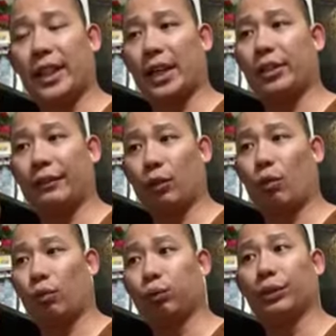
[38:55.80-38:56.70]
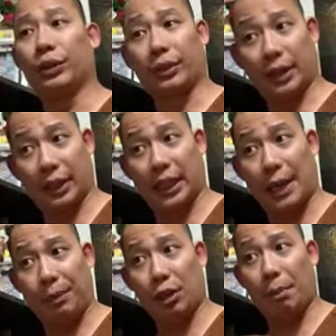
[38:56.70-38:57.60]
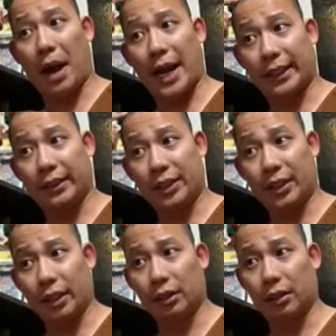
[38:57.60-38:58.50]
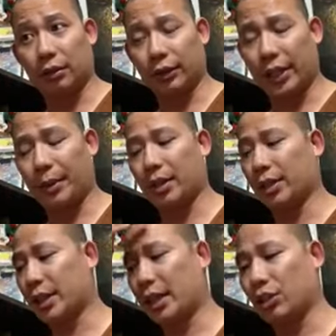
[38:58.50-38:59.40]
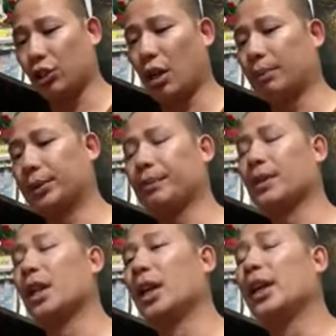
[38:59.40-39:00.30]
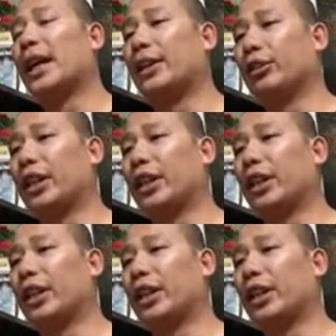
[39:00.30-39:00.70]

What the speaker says: you have to keep their mind still there because it's going to jump. And you tell them,